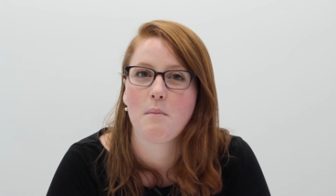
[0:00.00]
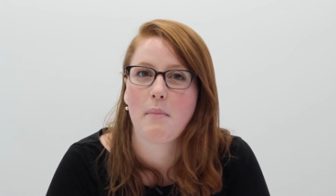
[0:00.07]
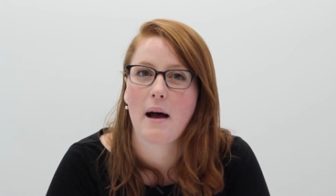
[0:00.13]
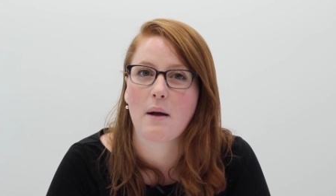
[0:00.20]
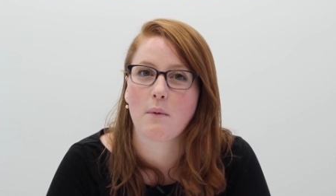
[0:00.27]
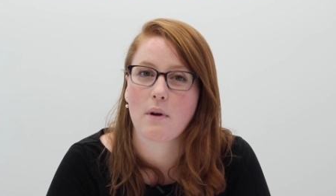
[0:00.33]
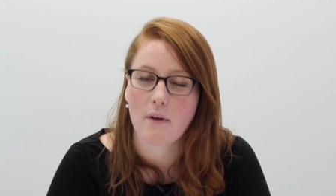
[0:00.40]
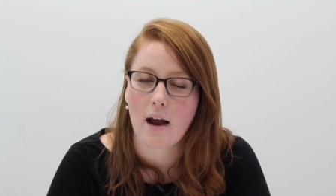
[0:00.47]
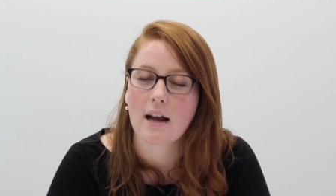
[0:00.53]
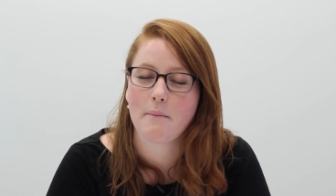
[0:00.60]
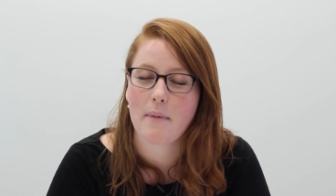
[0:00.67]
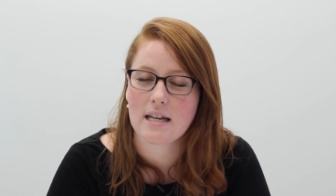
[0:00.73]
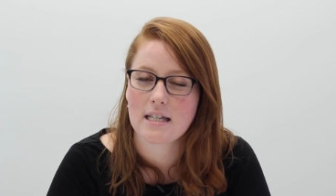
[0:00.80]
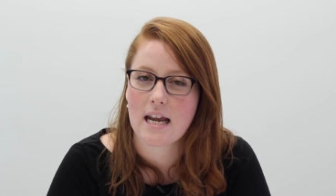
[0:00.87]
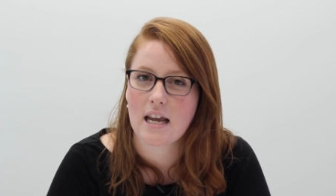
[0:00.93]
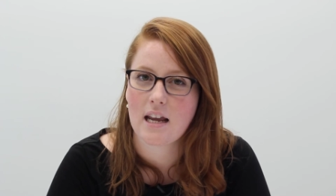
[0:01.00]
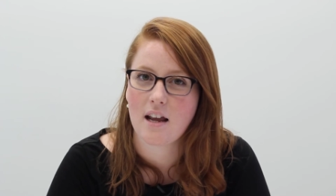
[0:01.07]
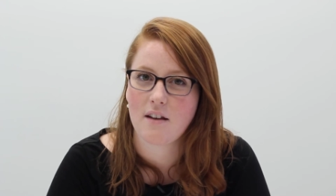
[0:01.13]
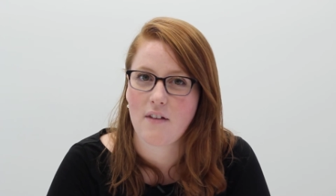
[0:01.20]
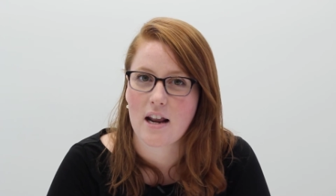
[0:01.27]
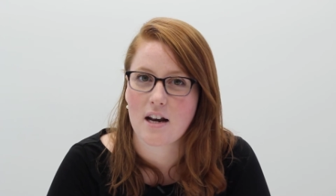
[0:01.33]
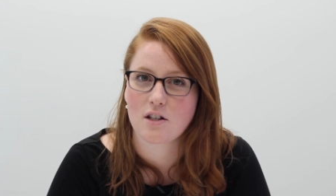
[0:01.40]
but we recommend taking
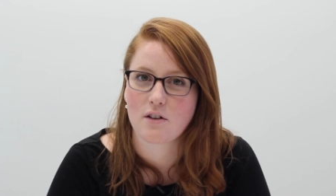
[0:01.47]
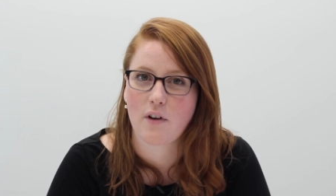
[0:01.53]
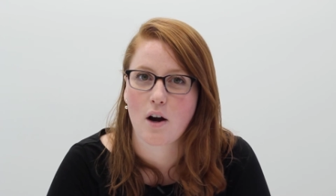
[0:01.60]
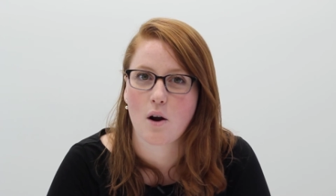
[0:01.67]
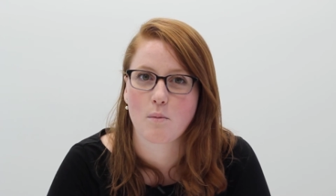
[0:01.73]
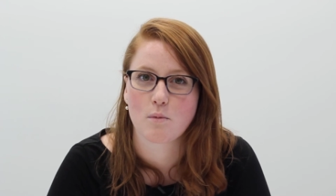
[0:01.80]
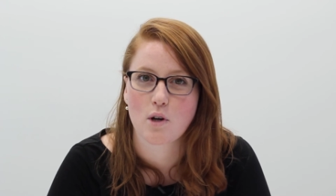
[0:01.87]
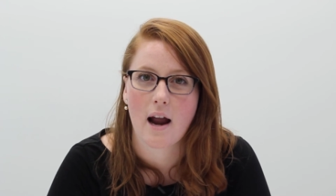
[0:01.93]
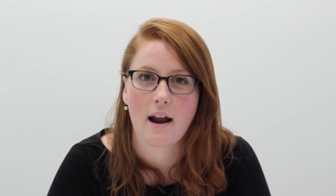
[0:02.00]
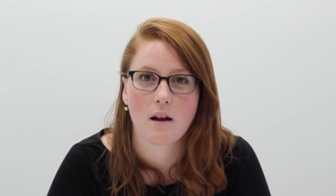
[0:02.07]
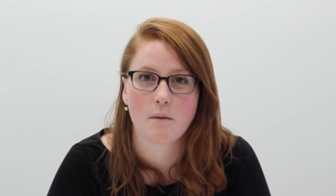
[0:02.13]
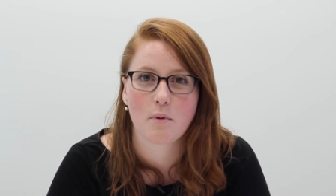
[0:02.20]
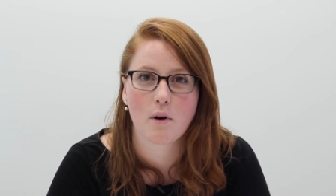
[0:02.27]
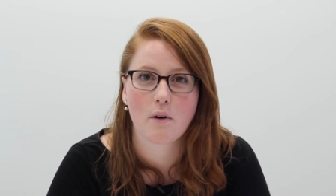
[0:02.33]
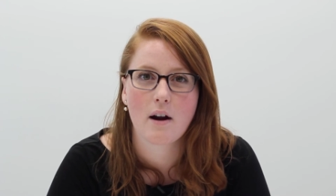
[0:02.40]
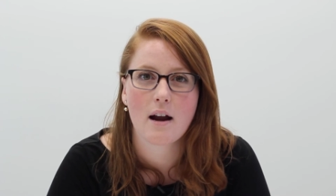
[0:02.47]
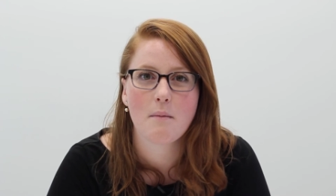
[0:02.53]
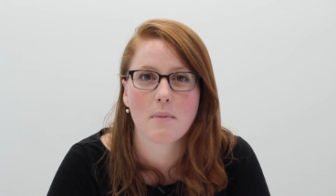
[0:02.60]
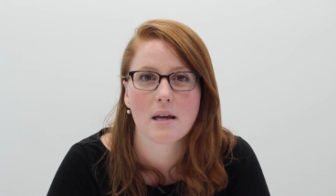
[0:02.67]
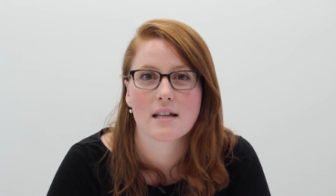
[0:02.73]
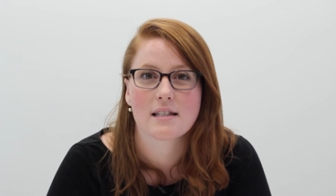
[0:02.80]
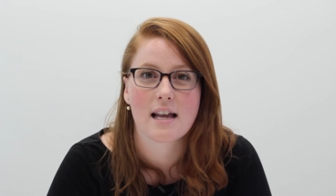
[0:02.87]
advantage of our home try-on
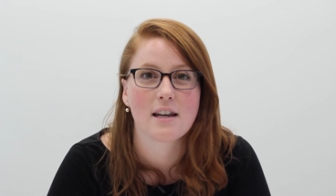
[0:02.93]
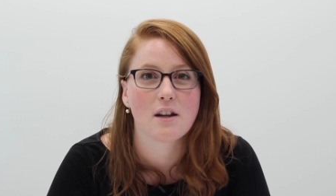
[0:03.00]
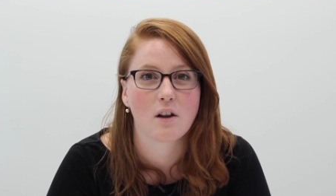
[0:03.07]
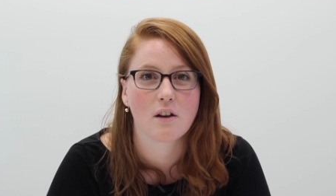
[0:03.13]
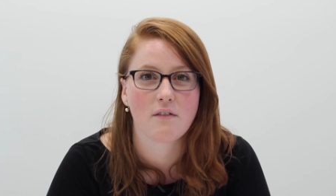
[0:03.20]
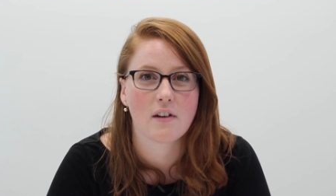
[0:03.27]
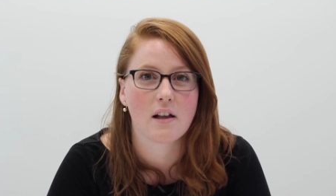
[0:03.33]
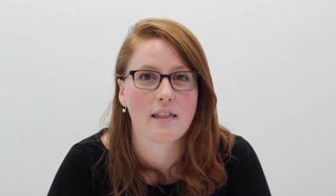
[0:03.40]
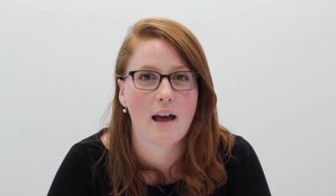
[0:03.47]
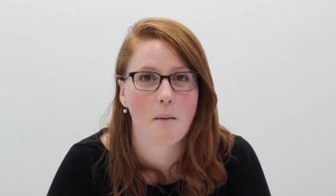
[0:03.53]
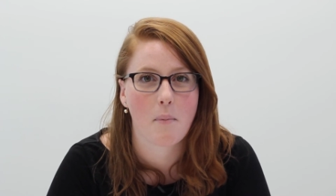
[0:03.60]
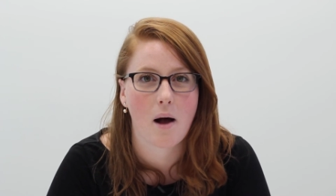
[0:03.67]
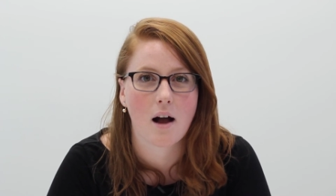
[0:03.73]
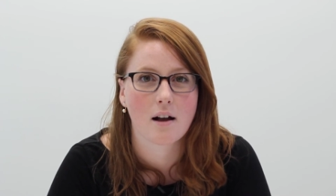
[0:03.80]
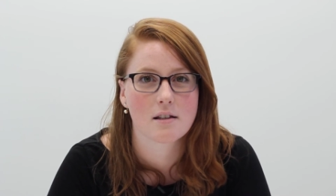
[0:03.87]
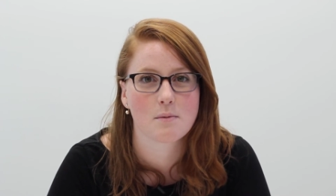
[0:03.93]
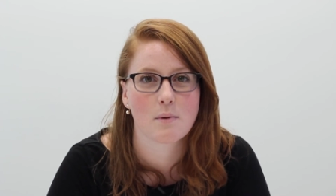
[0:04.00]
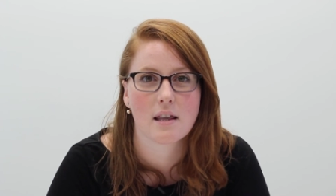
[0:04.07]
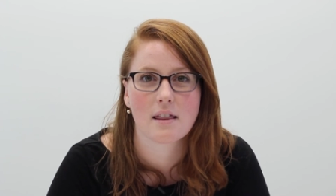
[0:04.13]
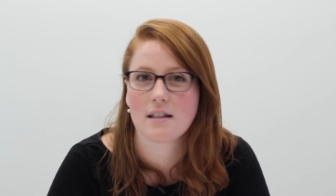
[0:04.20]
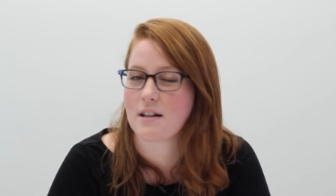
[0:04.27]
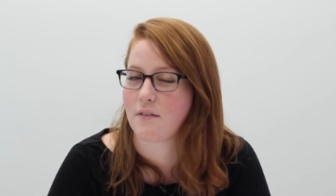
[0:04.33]
program because then you can fill that box
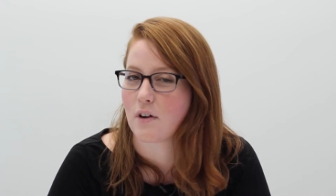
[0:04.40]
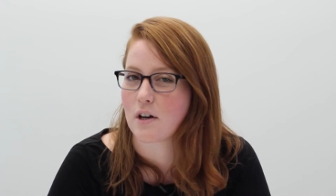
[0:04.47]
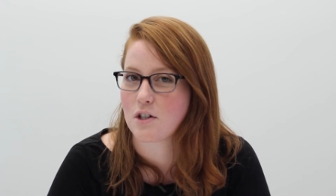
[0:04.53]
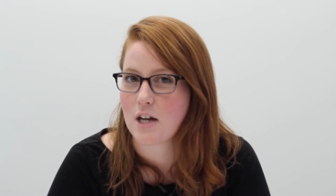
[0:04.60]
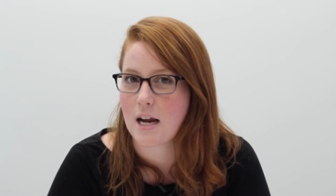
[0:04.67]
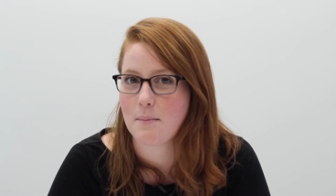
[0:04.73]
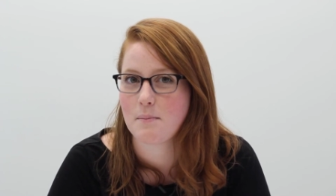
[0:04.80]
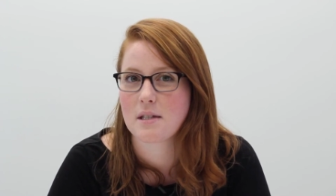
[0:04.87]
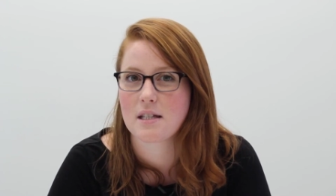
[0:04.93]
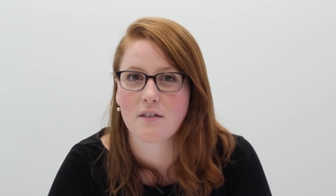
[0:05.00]
with different shapes,